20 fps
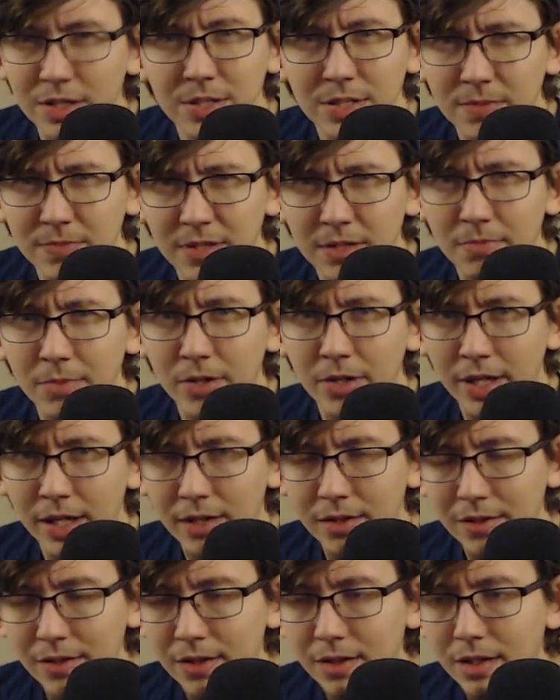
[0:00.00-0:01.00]
to some of the
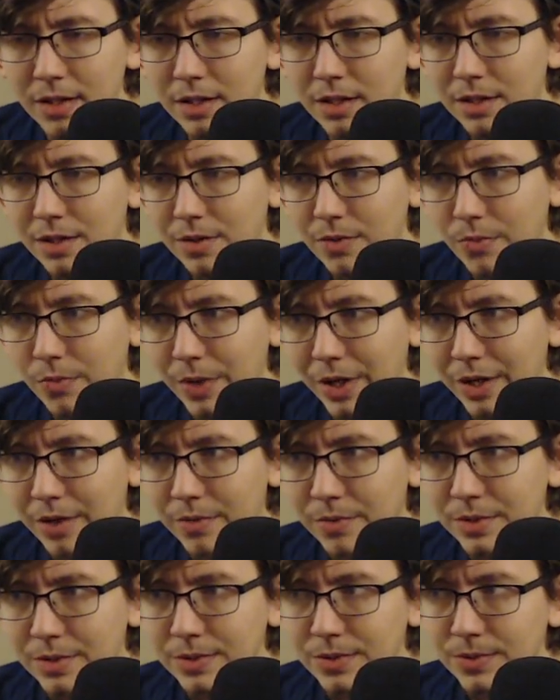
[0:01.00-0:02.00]
burnout where
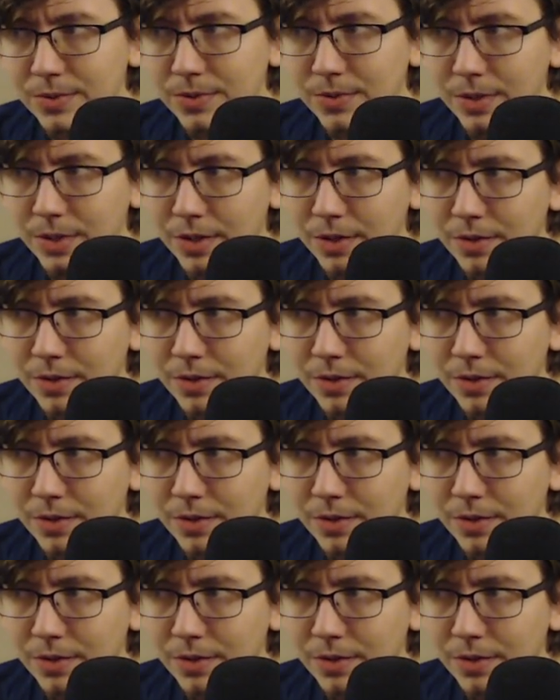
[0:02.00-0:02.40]
it was,